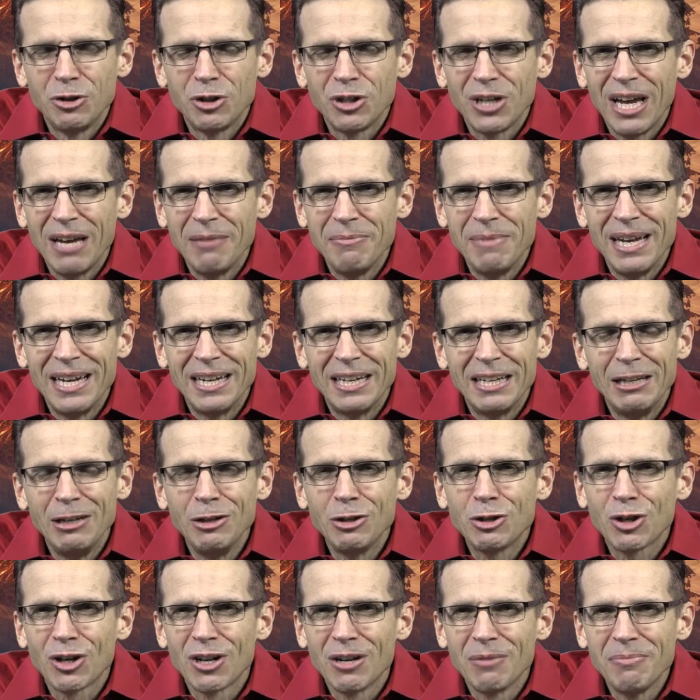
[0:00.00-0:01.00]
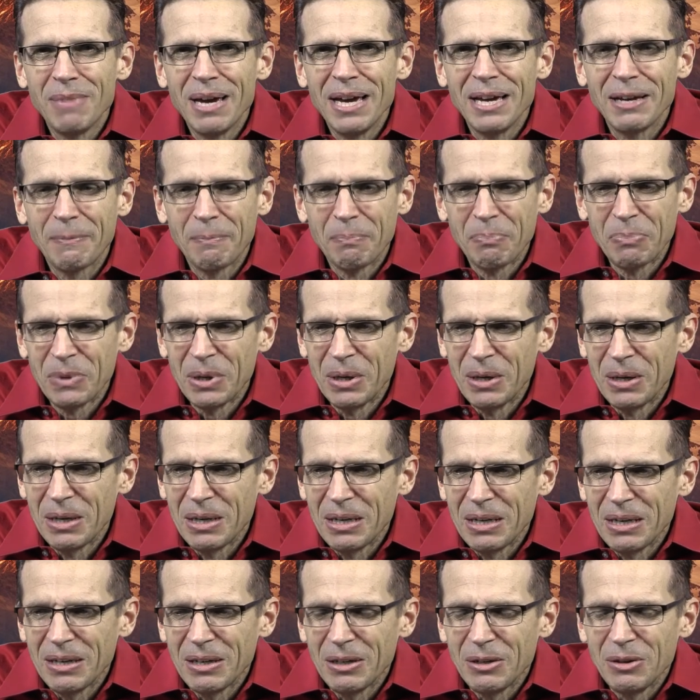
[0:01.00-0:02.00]
Amen. He's going to make
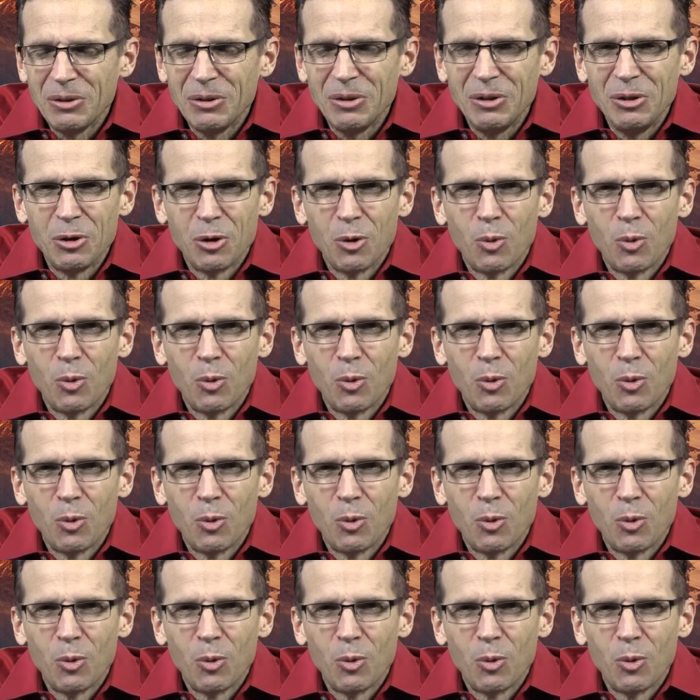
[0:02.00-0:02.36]
your